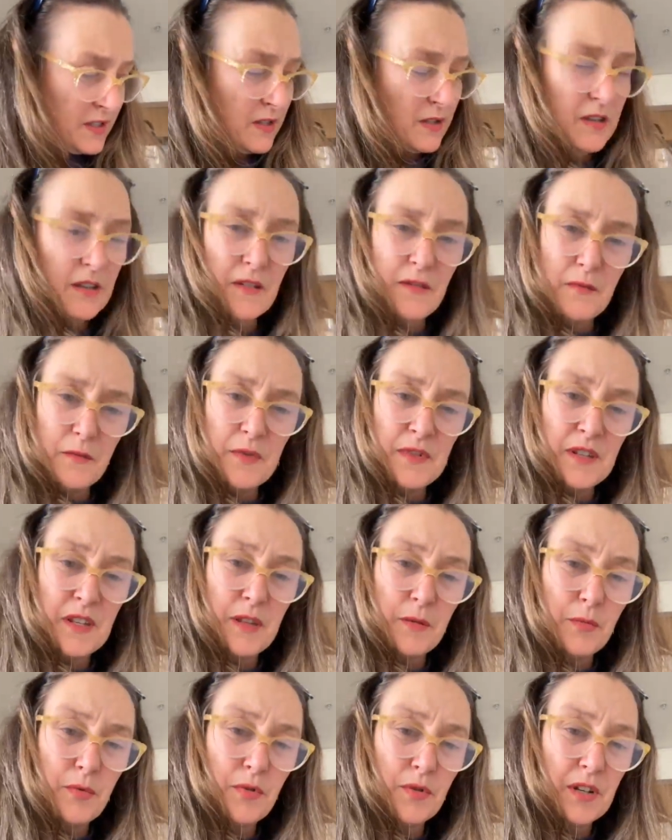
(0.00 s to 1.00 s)
was in
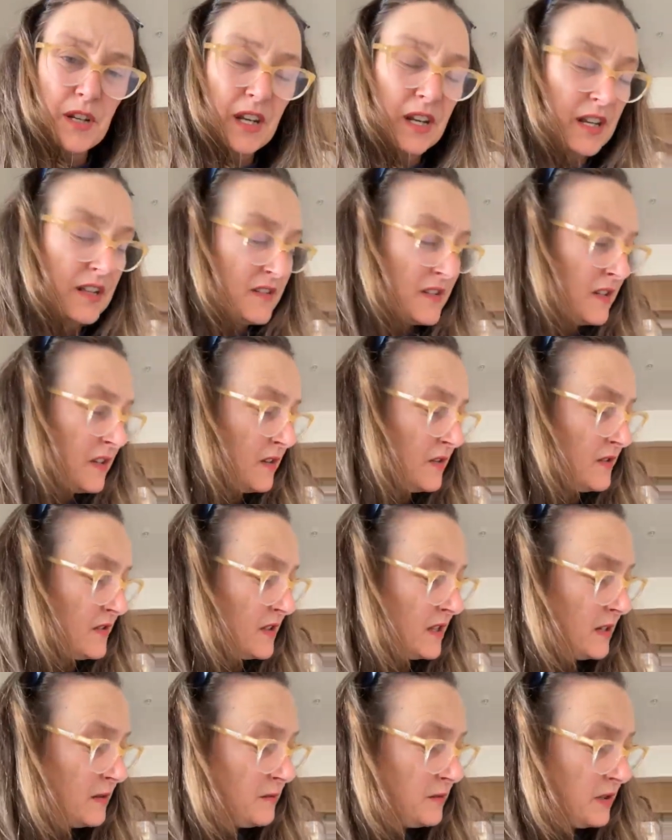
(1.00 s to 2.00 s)
the pudding, as the old
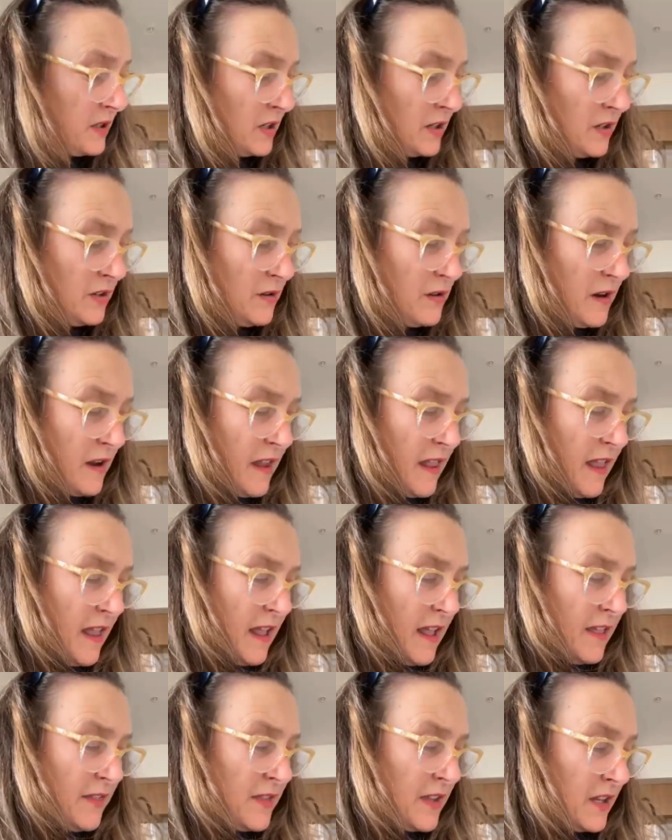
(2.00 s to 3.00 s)
saying would go,
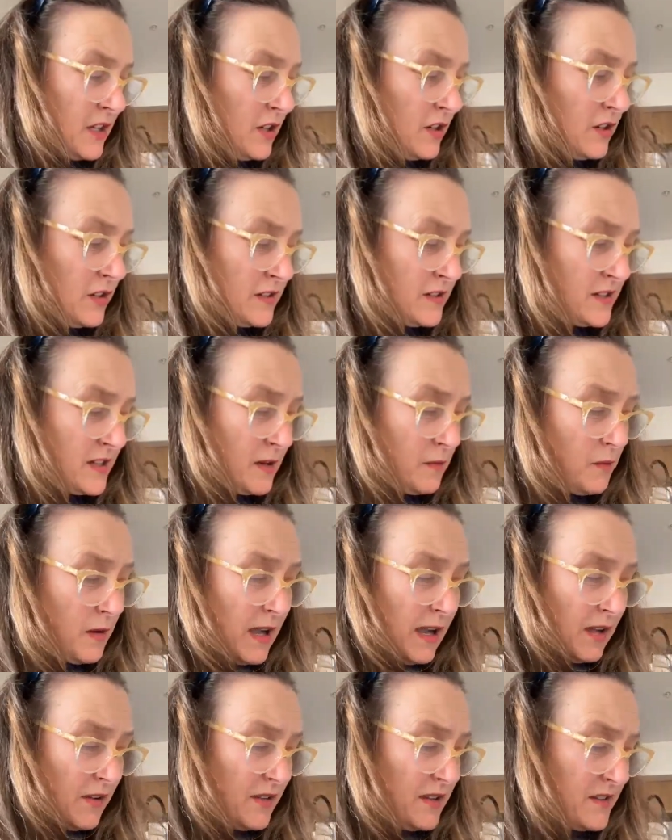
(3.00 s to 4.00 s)
then you've got to say,
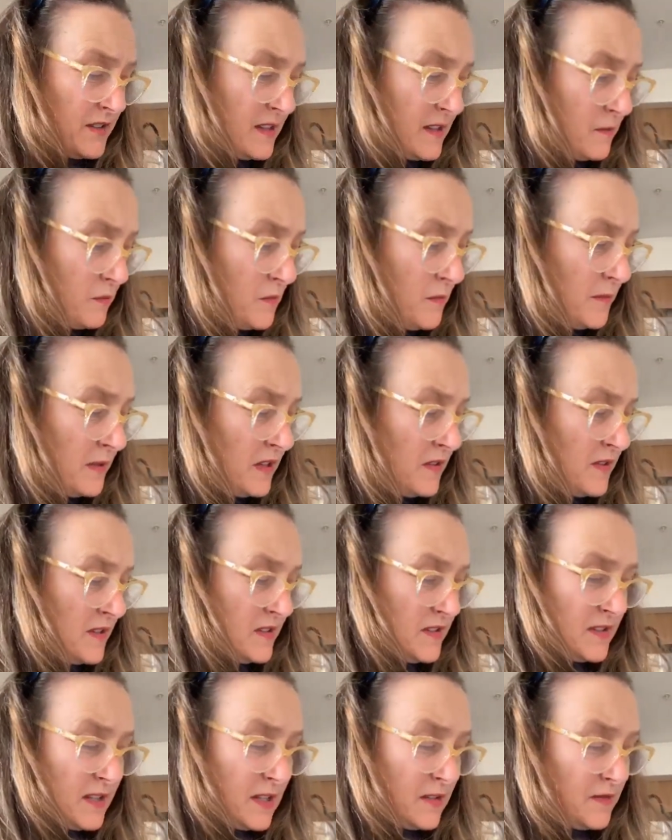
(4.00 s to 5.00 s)
wow, there's this woman in
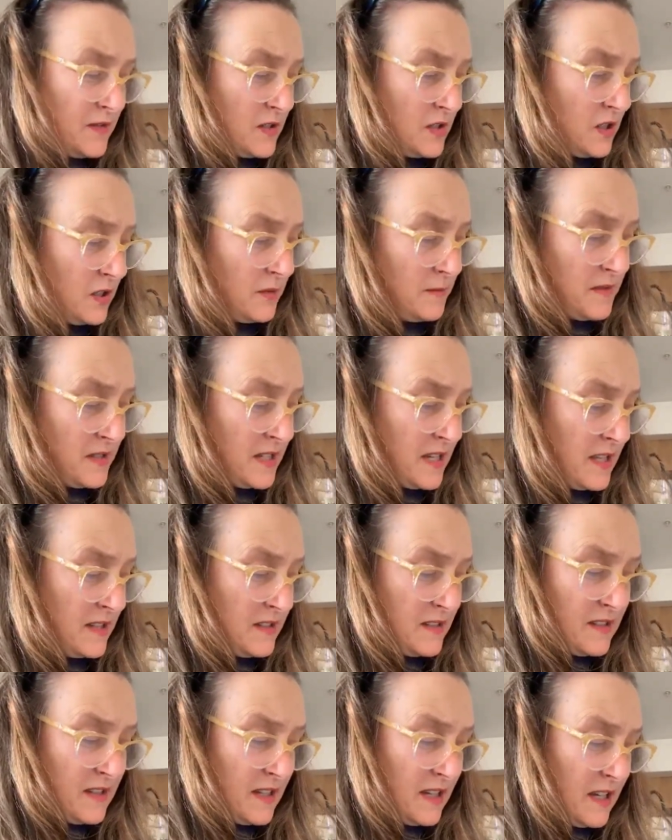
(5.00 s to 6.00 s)
this set of
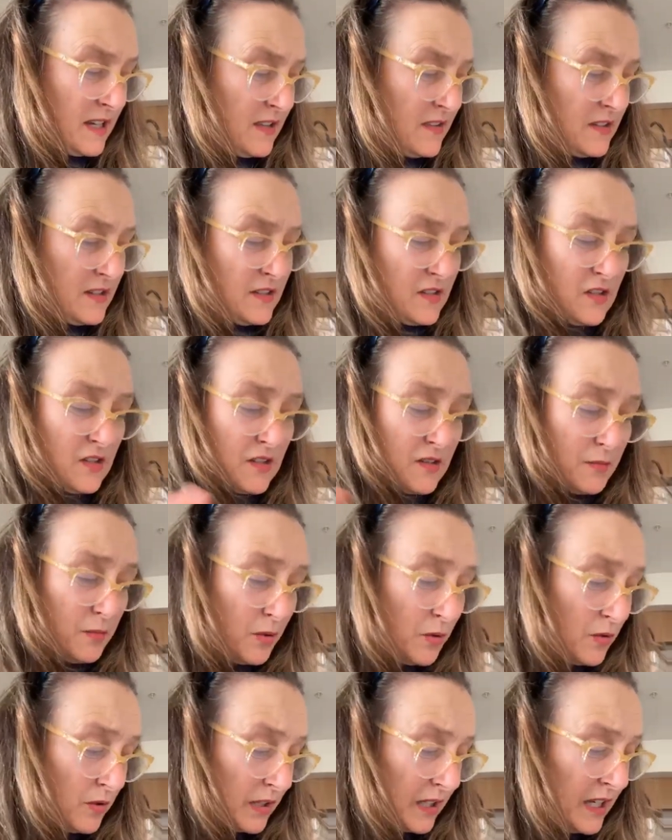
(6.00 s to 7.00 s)
circumstances here that is just
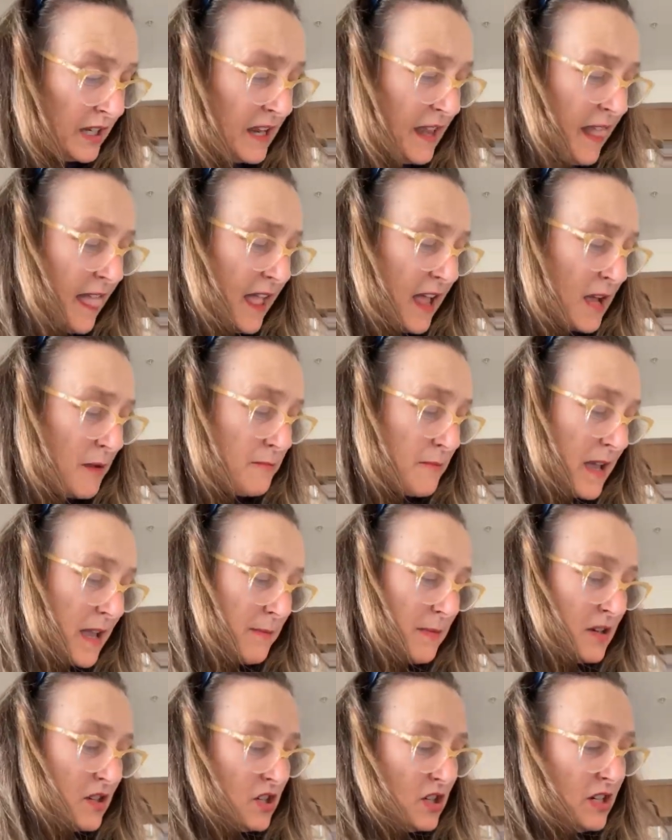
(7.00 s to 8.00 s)
appalling, and
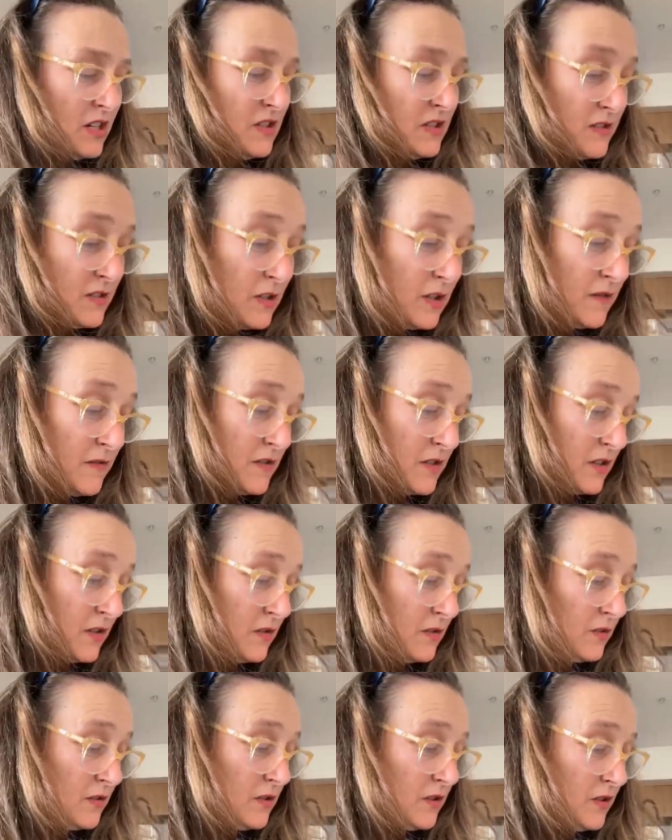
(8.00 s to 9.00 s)
maybe she deserved to
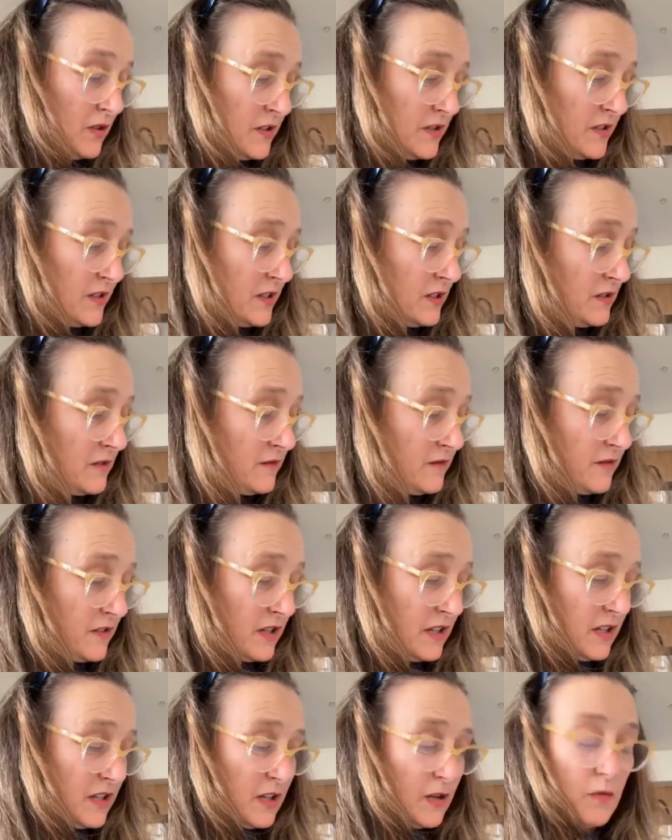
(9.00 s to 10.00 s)
call herself,
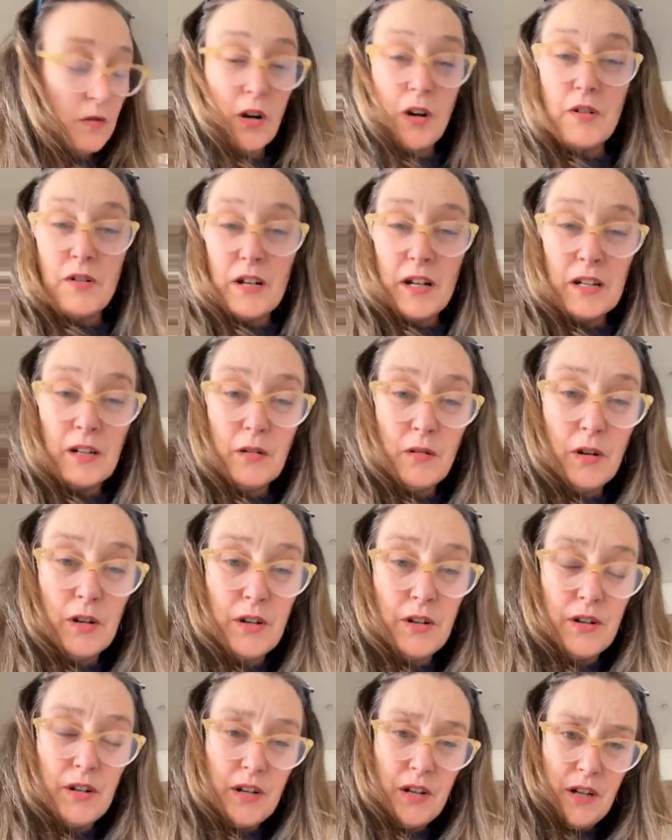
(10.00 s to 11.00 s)
quote,
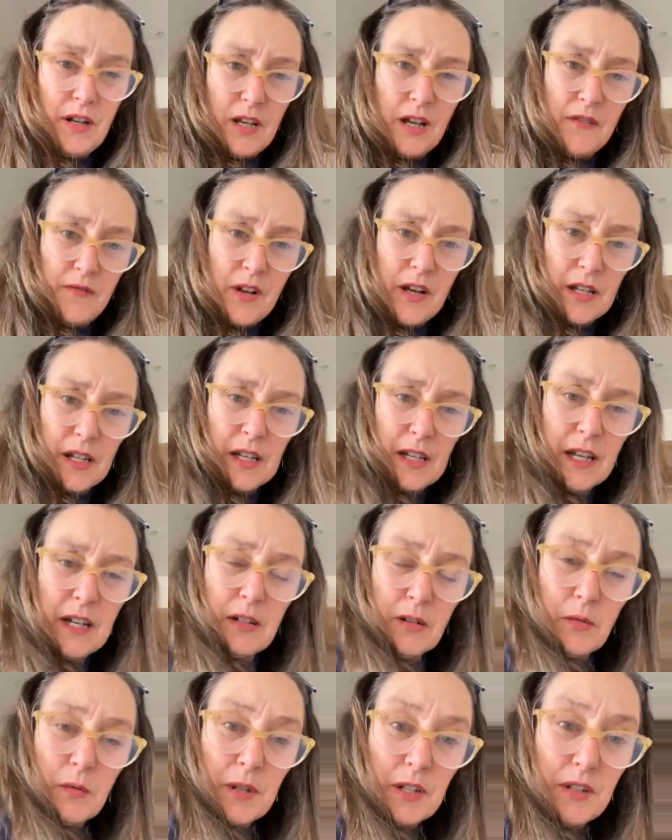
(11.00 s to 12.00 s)
unquote, a fucking
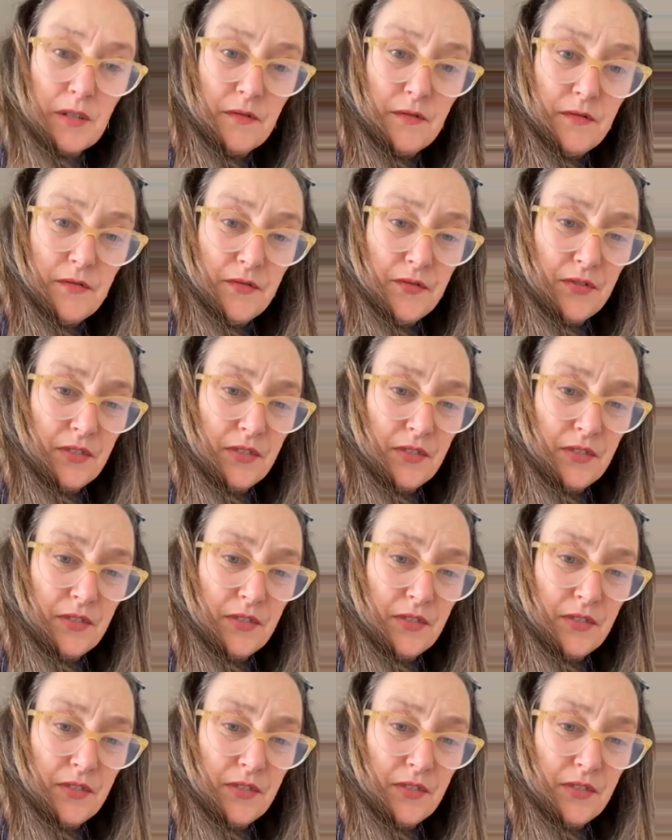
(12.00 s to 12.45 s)
heroine